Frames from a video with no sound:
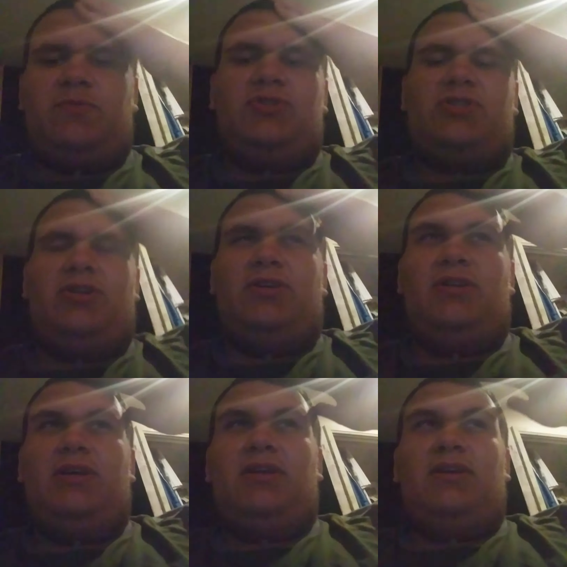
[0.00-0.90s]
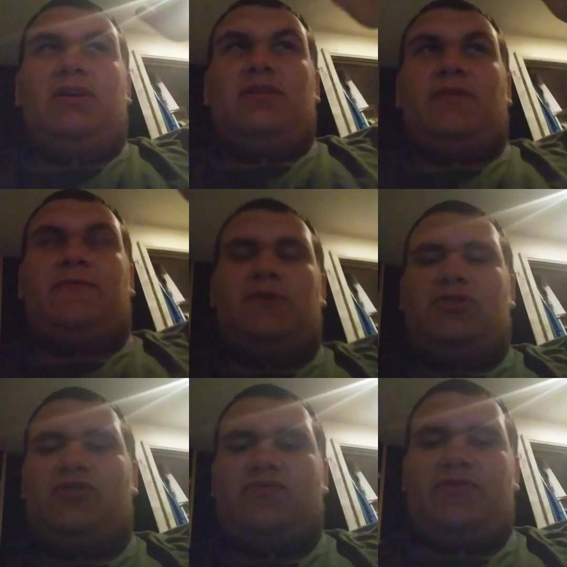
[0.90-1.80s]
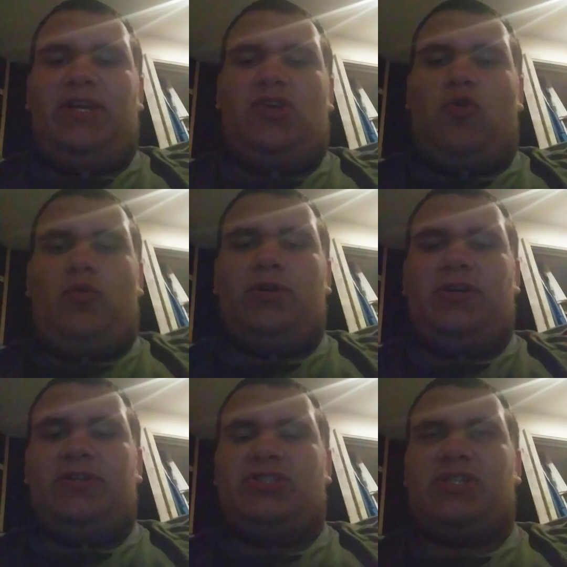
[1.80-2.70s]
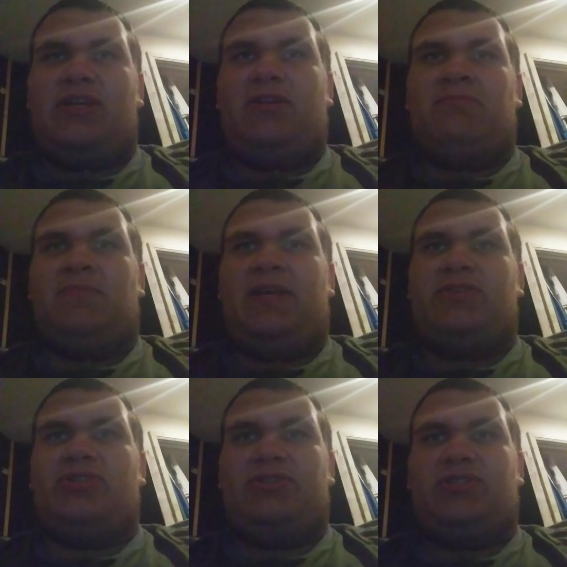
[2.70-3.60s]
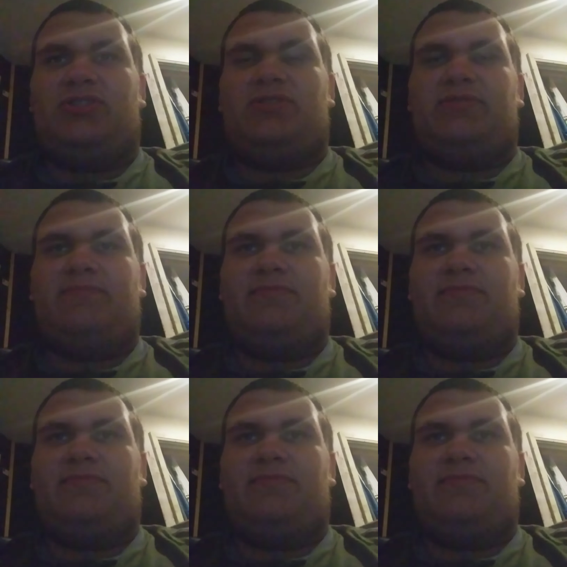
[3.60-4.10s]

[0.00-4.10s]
was good the first three quarters, then they just